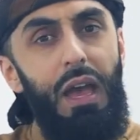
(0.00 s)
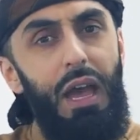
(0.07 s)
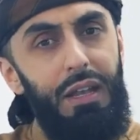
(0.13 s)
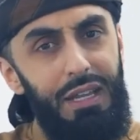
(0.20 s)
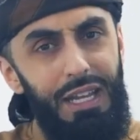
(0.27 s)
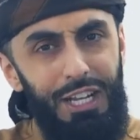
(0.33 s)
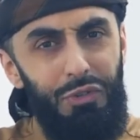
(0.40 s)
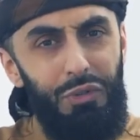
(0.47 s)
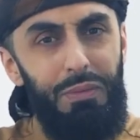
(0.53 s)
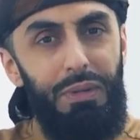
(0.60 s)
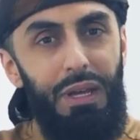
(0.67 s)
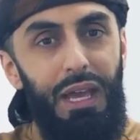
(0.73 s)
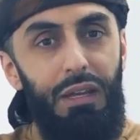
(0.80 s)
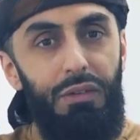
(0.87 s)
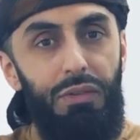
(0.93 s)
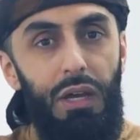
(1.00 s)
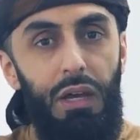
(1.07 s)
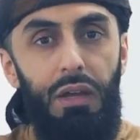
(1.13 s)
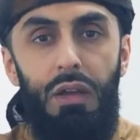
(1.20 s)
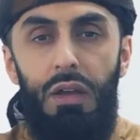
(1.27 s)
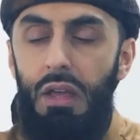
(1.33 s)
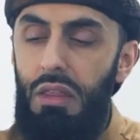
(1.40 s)
and ignorant behavior,
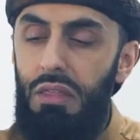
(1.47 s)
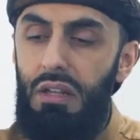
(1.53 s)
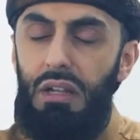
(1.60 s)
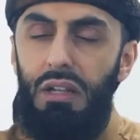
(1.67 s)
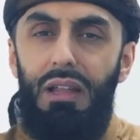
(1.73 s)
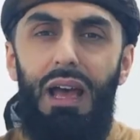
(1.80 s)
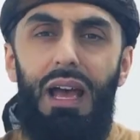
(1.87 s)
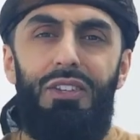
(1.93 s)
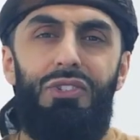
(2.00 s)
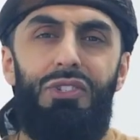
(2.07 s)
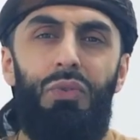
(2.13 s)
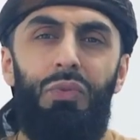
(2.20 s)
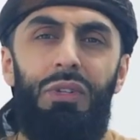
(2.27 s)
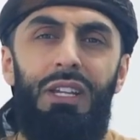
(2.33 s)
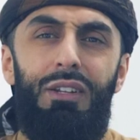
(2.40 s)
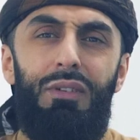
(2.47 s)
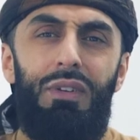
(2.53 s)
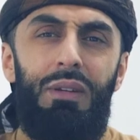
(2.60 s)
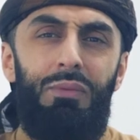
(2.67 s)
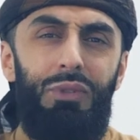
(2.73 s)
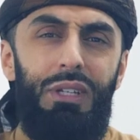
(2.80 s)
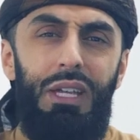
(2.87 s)
then Allah has no need of
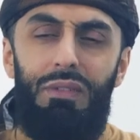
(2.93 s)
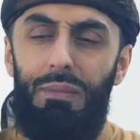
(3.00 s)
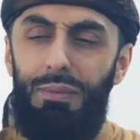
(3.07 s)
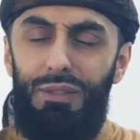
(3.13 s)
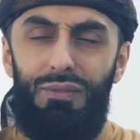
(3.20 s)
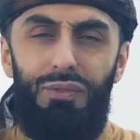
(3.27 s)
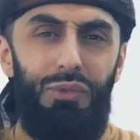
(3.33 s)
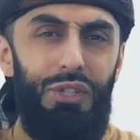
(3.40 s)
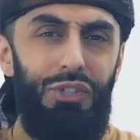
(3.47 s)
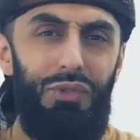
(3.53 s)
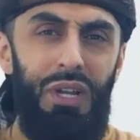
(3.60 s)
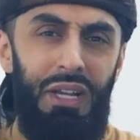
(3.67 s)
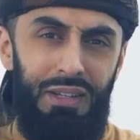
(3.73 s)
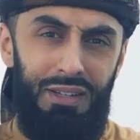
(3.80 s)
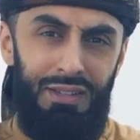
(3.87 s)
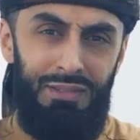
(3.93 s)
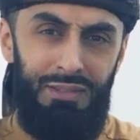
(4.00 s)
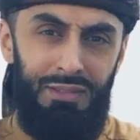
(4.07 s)
him to give up his food and drink.